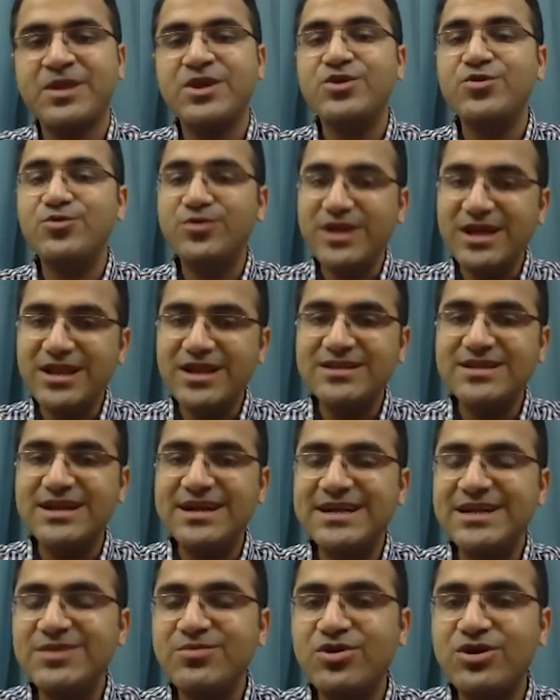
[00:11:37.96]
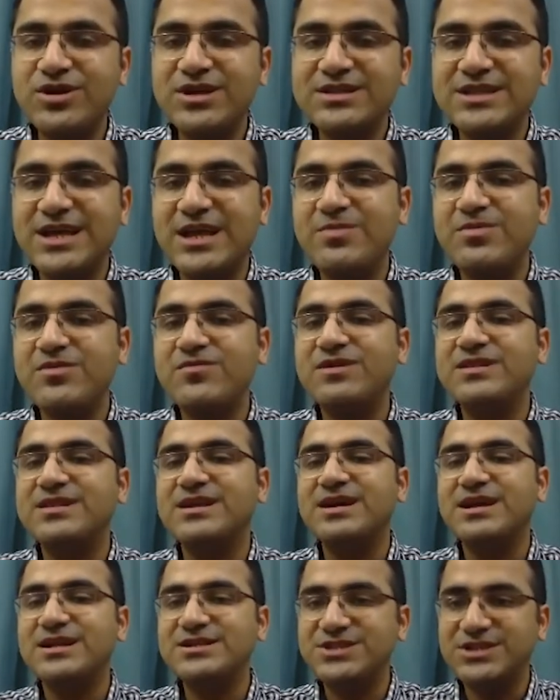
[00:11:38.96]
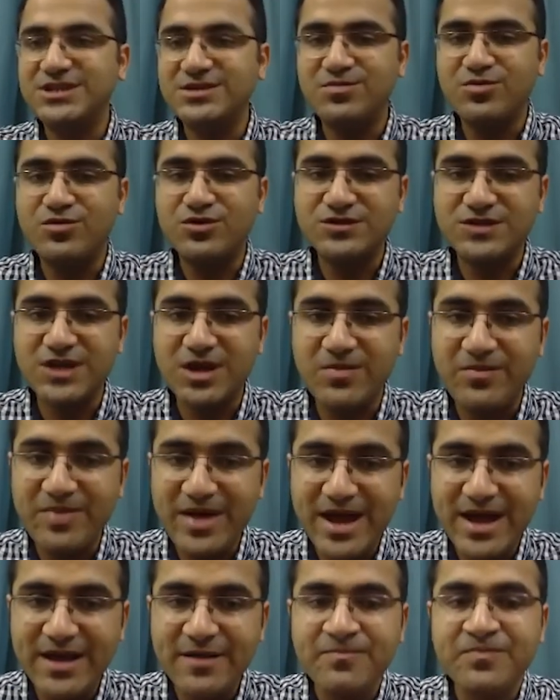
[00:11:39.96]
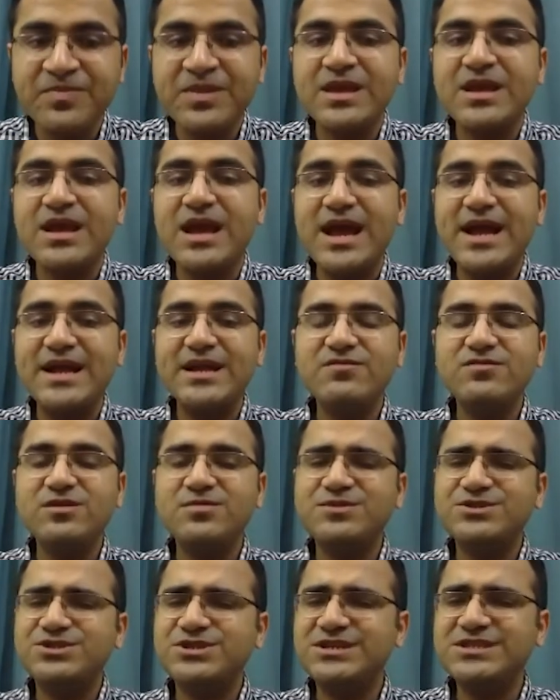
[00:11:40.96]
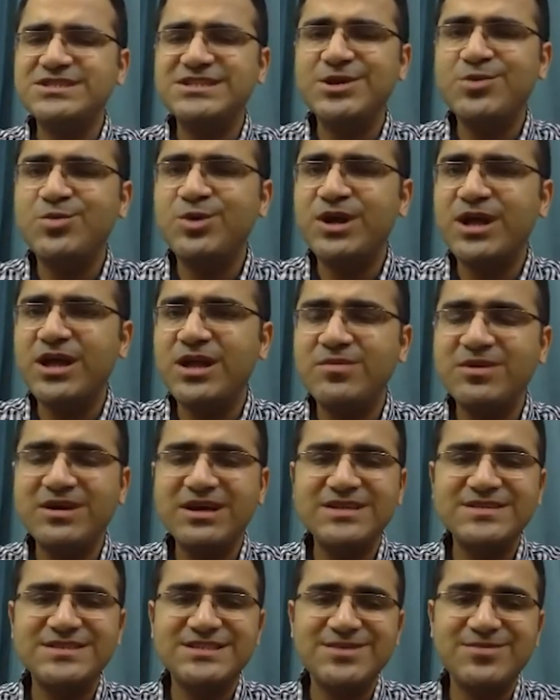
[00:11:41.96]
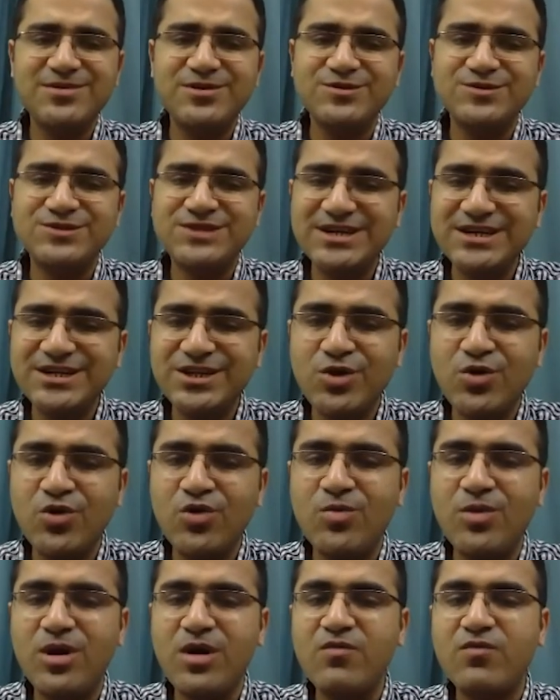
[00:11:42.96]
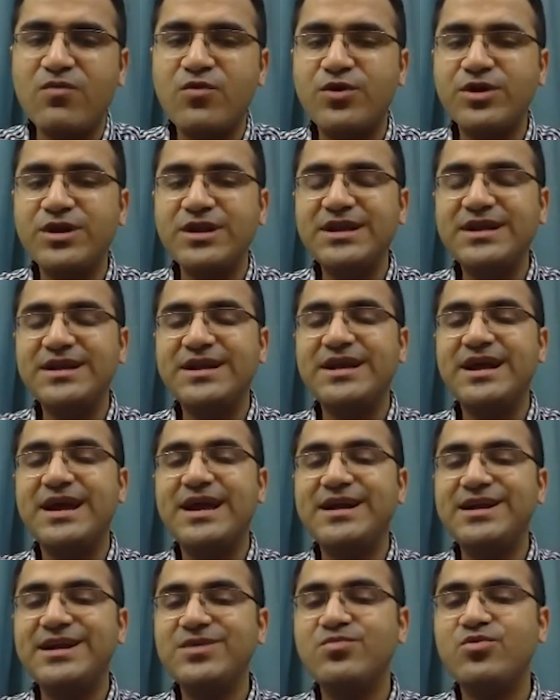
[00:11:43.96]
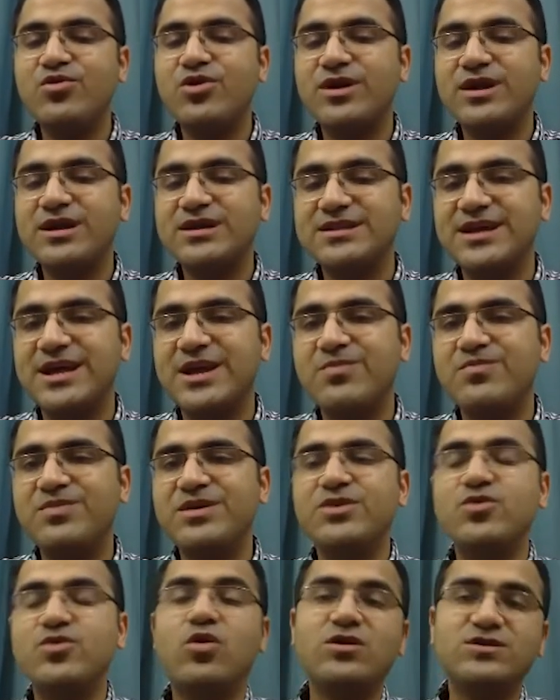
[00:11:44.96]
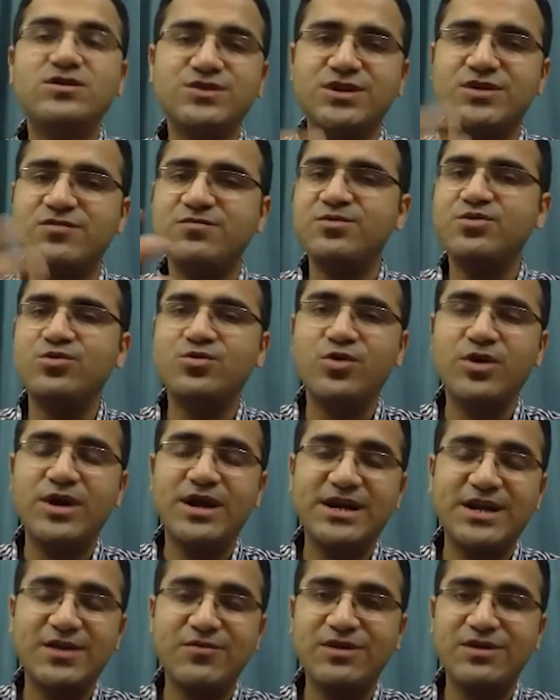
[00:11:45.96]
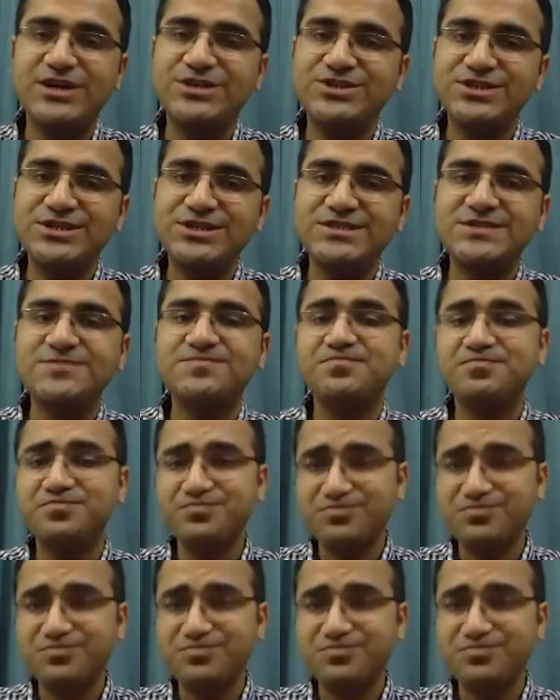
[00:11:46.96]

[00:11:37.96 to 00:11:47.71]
you tailor the antibiotic therapy when the culture reports are back and if the patient is hemodynamically stable you send the home on 14 day antibiotic therapy you also give mucoactive agents